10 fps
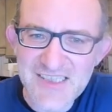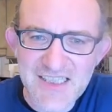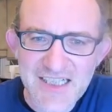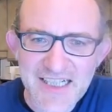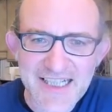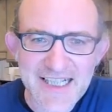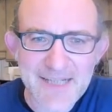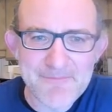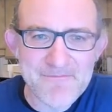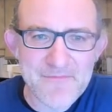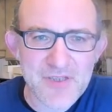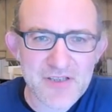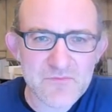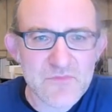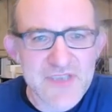Um,
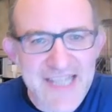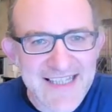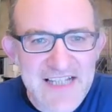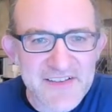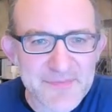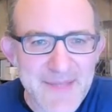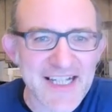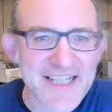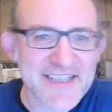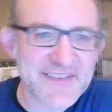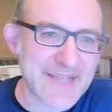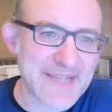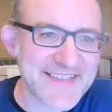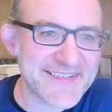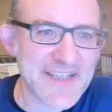yeah, Leela's main line is to play
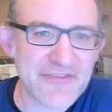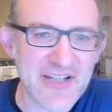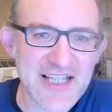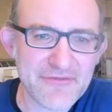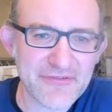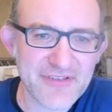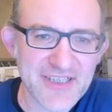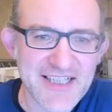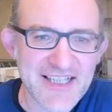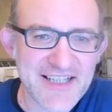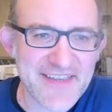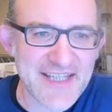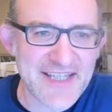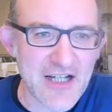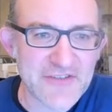c5, and
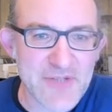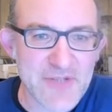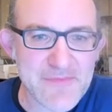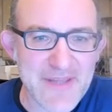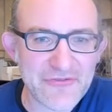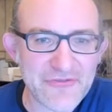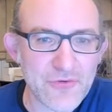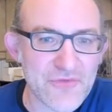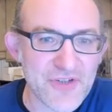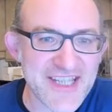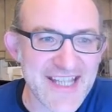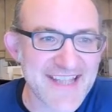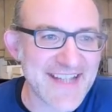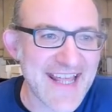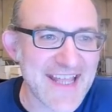then after bishop f4, rook
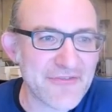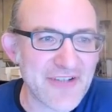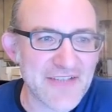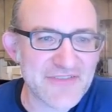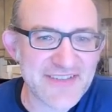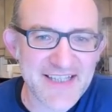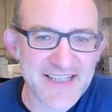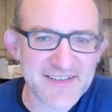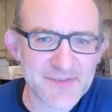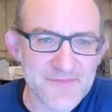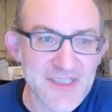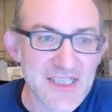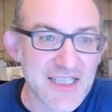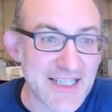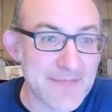e8, a5 takes.
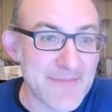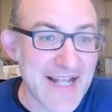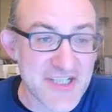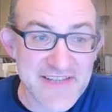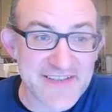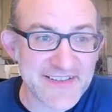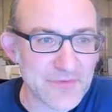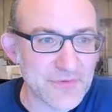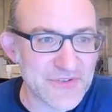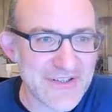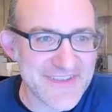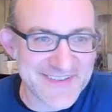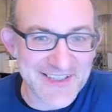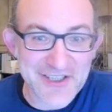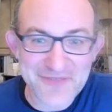Um, actually, this is also in the
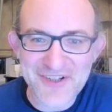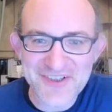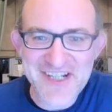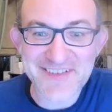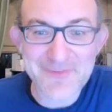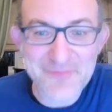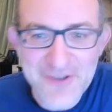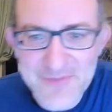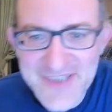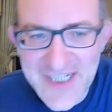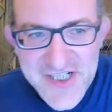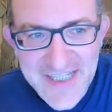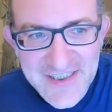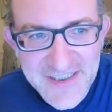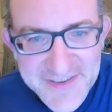Silicon Road to Chess Improvement. I actually
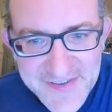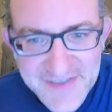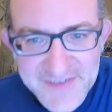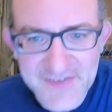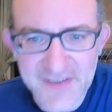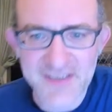analysed this uh,